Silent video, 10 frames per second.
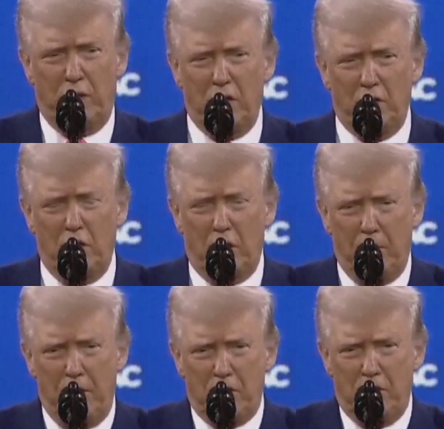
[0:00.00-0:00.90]
got to talk
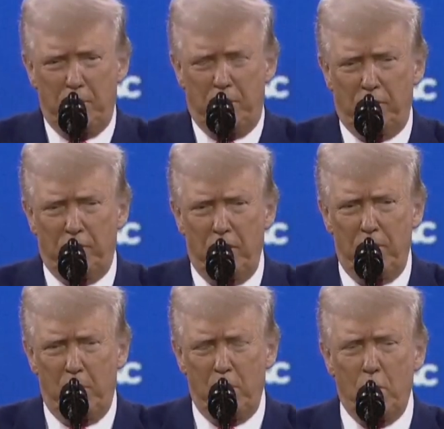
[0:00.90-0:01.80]
about something very
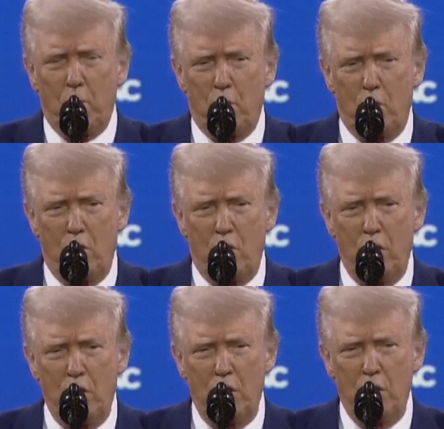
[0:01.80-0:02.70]
important. The war
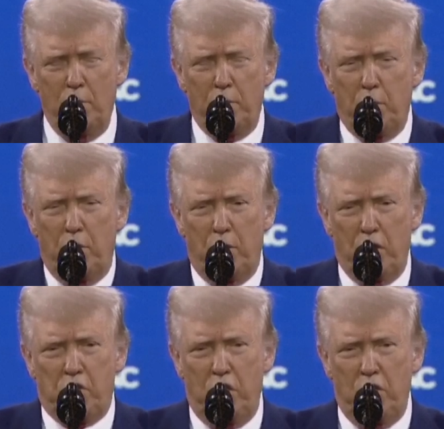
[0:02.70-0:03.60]
between
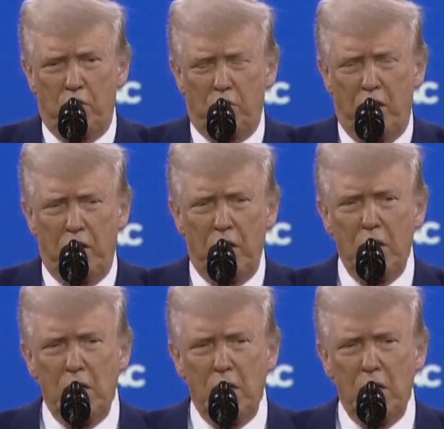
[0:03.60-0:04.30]
Russia and Ukraine.